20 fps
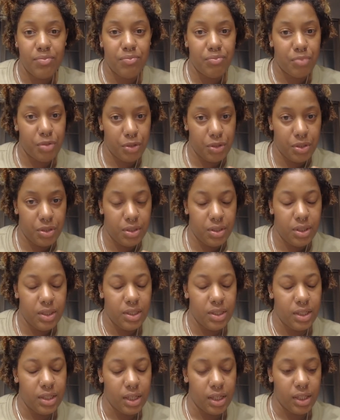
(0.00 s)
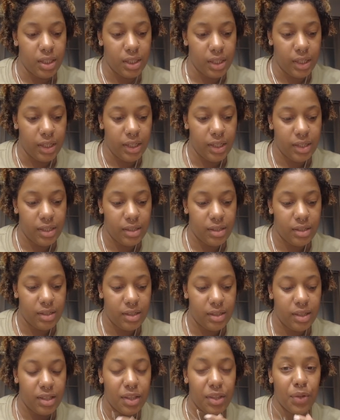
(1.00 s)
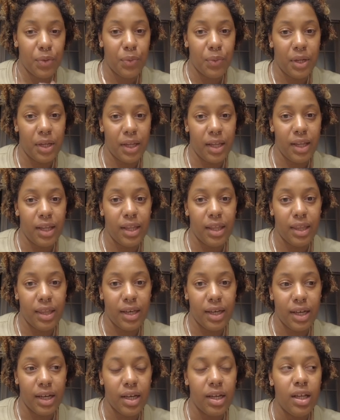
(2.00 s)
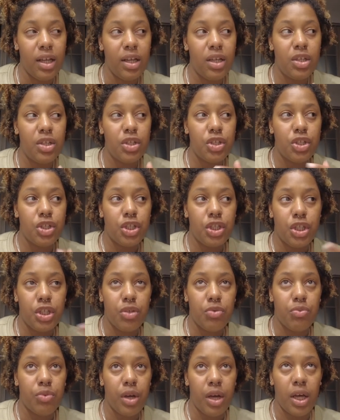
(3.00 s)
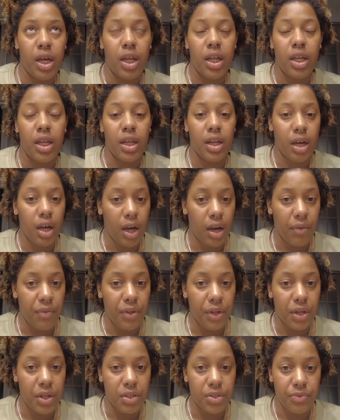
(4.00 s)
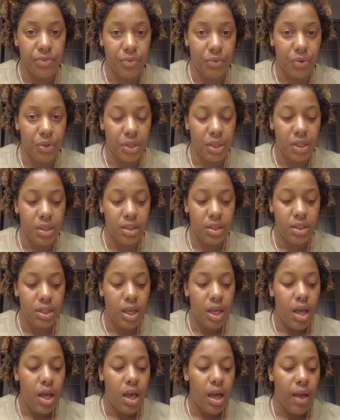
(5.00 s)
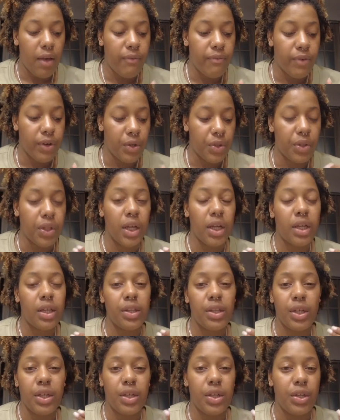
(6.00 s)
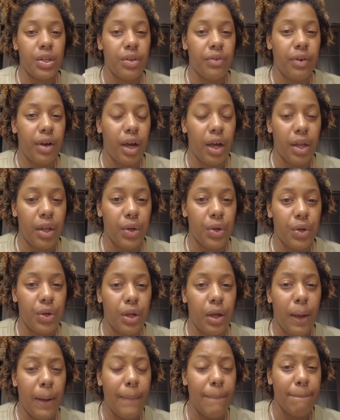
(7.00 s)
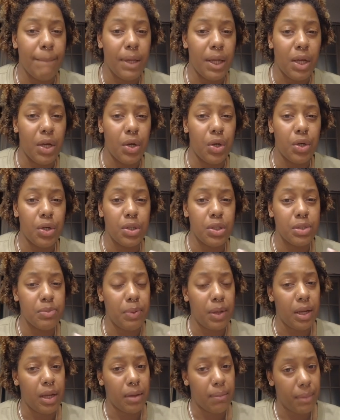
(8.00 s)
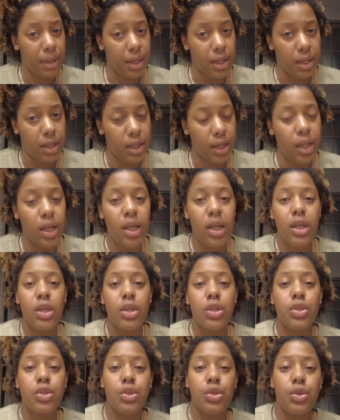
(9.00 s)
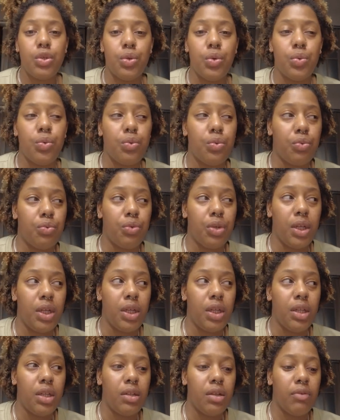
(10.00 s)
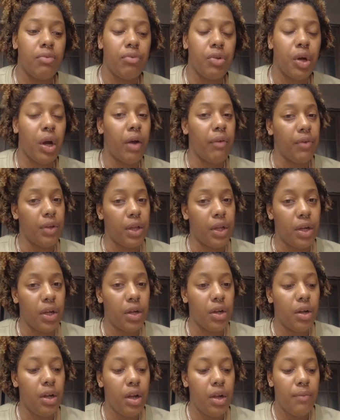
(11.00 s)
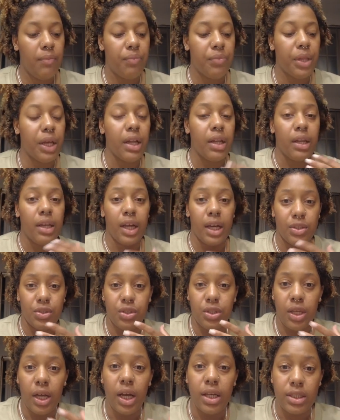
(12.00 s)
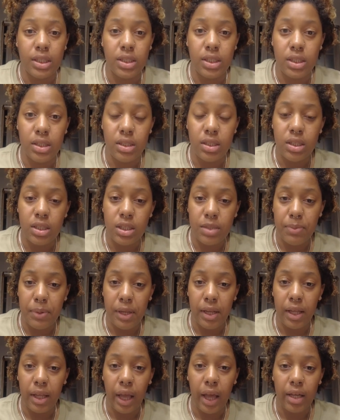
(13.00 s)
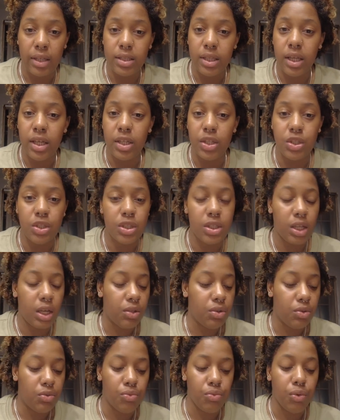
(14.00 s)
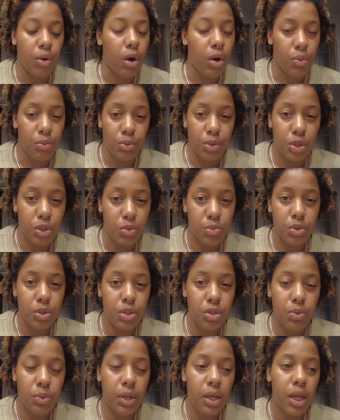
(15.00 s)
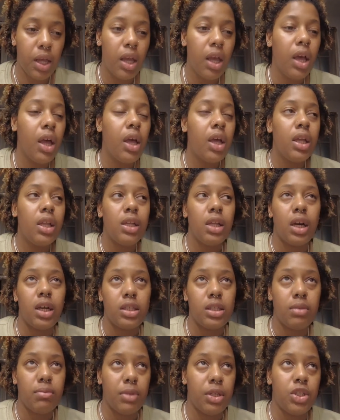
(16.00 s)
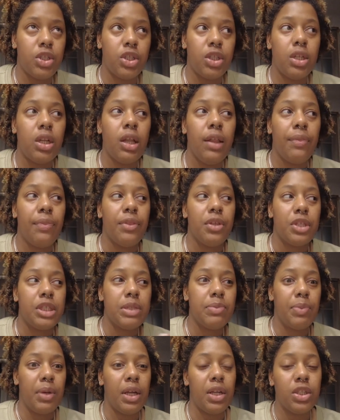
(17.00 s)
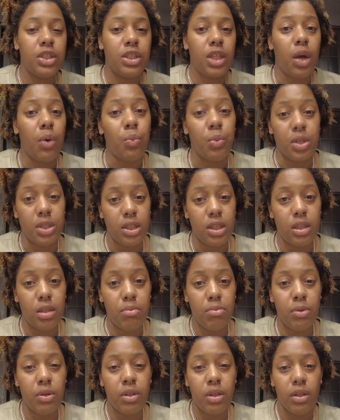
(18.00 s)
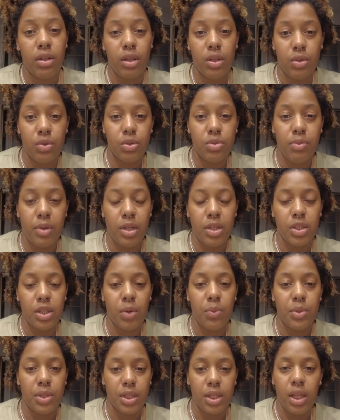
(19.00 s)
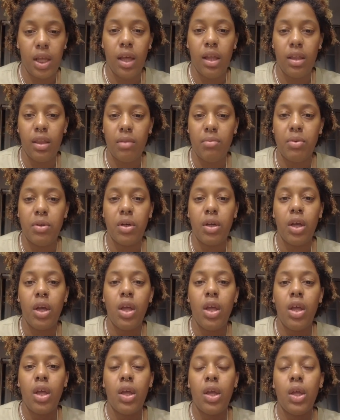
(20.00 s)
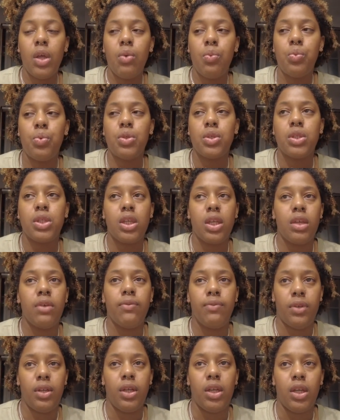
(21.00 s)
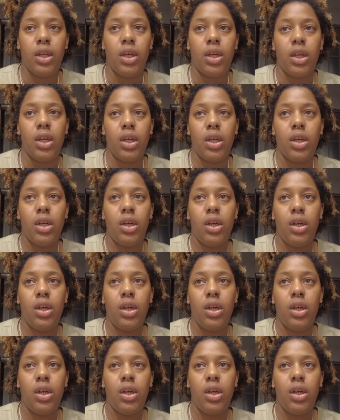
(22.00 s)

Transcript: personally did not like the way that she read in Javier's voice. I felt like they could have hired a male Hispanic man to read for Javier that naturally has a Hispanic accent. It just sounded wrong when she was doing it. Not to mention the Spanish that was in the book, the little Spanish that we did get in the book, it was giving